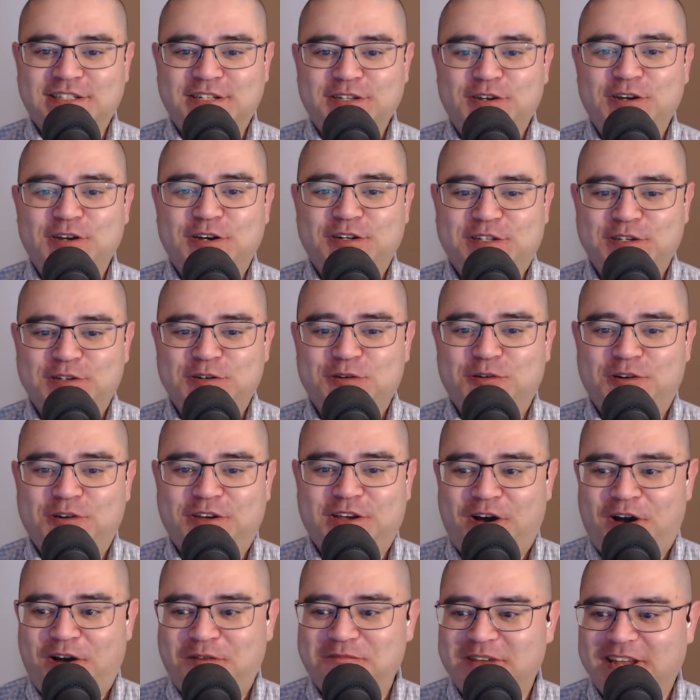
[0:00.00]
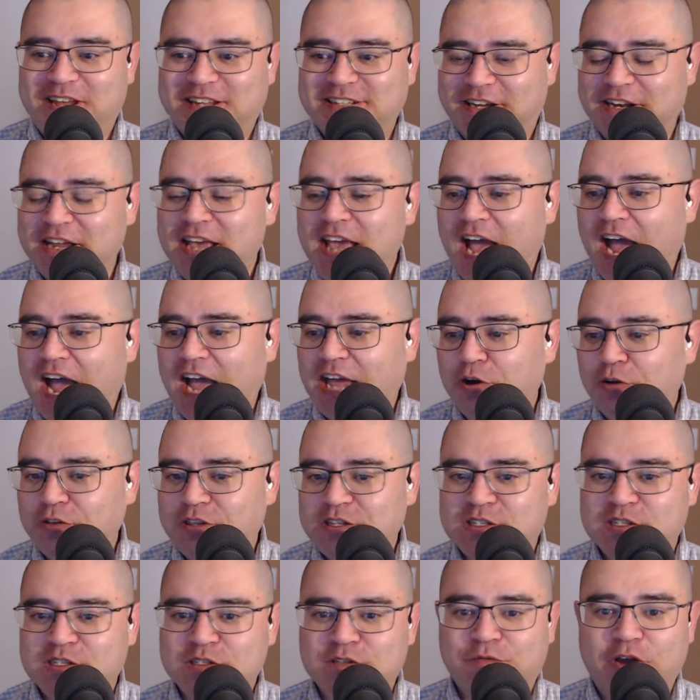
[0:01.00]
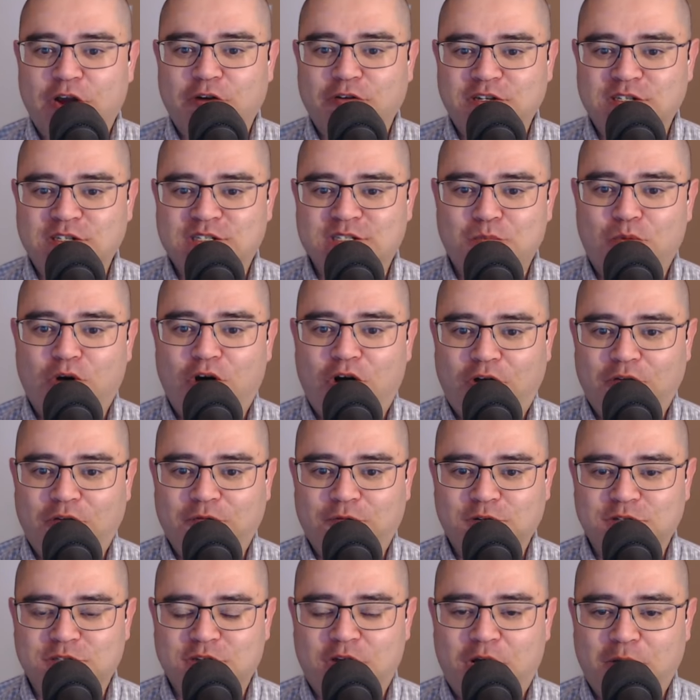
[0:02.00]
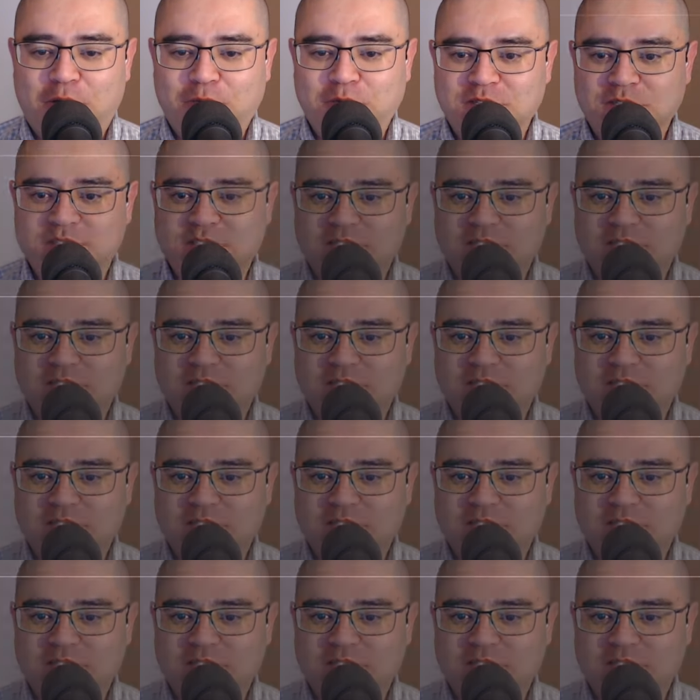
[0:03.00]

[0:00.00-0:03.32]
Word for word: to to comment on. I know this is very small for Tom to